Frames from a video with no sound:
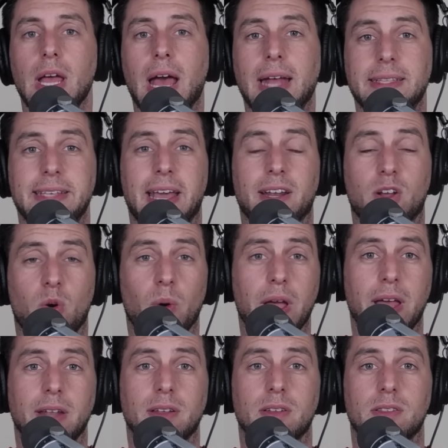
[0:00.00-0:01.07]
And Dan
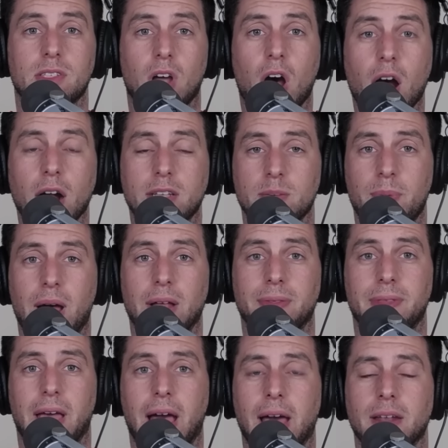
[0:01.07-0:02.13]
Quinn talked about
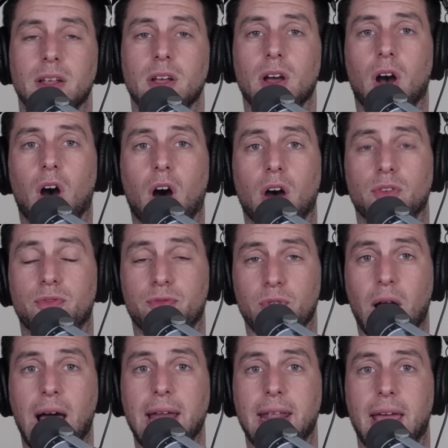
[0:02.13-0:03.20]
that on
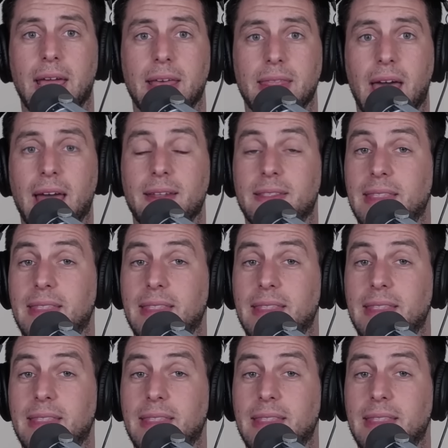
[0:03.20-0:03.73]
Friday and that,